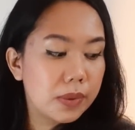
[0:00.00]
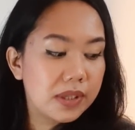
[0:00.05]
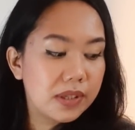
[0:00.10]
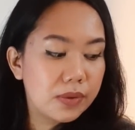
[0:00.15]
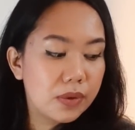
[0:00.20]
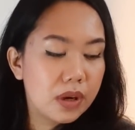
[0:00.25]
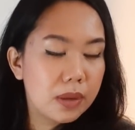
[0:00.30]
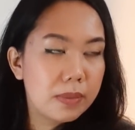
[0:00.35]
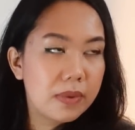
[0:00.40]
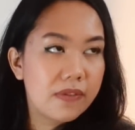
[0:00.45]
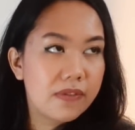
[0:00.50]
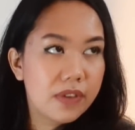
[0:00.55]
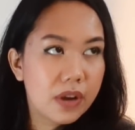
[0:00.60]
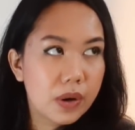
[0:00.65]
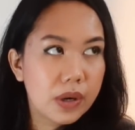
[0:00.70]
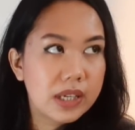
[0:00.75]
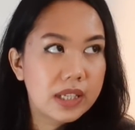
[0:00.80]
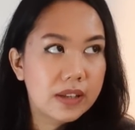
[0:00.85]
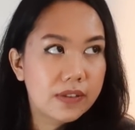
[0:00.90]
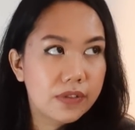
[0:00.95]
So it's going to be
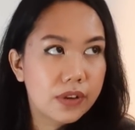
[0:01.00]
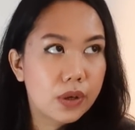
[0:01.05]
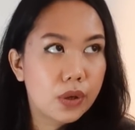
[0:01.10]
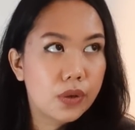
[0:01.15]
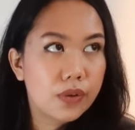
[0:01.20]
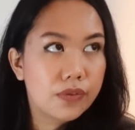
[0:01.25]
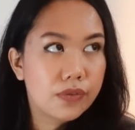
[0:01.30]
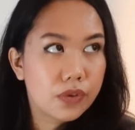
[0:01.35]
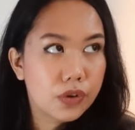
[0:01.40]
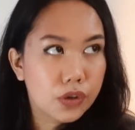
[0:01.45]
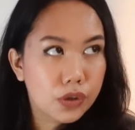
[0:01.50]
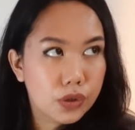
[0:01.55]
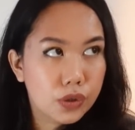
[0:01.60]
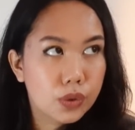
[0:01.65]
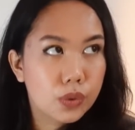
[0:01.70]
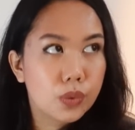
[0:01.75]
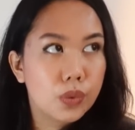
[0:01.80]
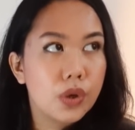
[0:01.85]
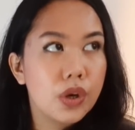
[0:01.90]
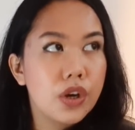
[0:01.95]
very difficult for
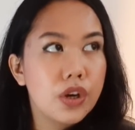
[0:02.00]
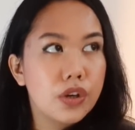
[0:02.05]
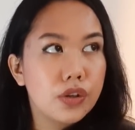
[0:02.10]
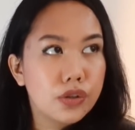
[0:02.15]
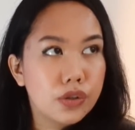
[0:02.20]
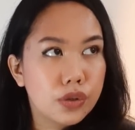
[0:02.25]
you